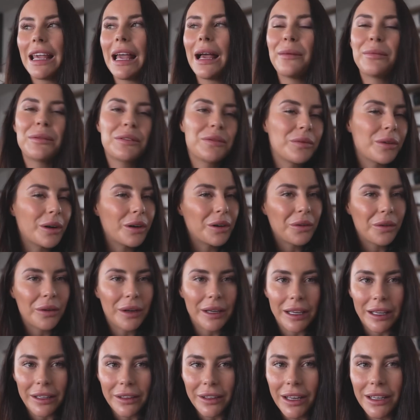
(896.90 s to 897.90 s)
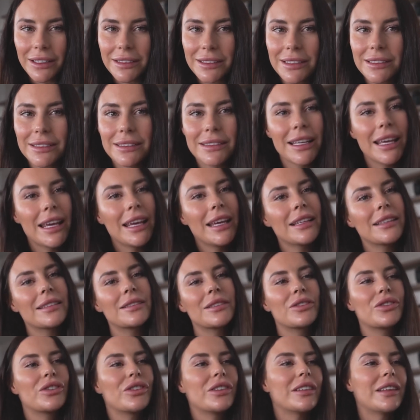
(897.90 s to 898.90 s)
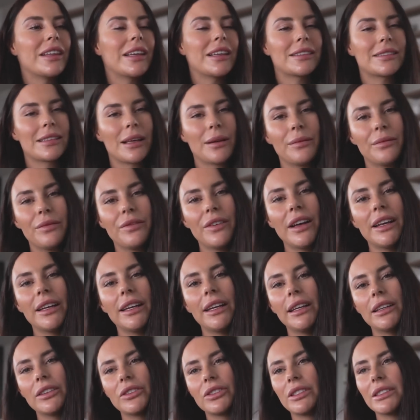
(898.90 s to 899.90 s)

yeah, but we're going on lots of dates. She thinks I'm funny.